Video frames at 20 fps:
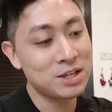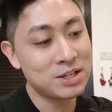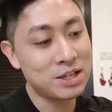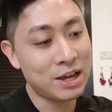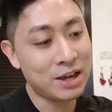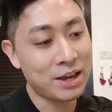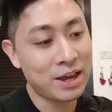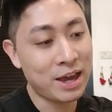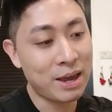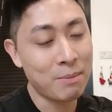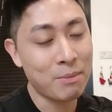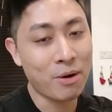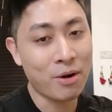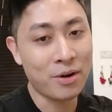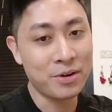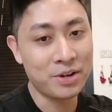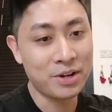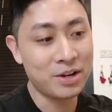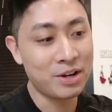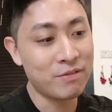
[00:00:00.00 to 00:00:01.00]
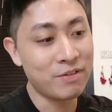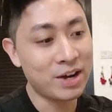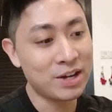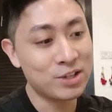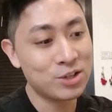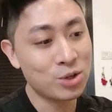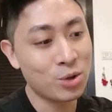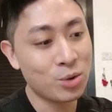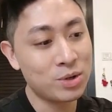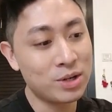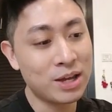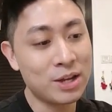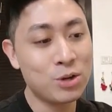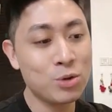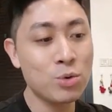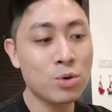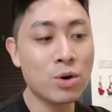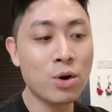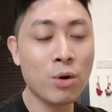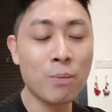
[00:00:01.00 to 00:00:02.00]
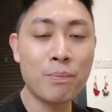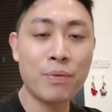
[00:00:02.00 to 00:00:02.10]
that came on the device. So they do go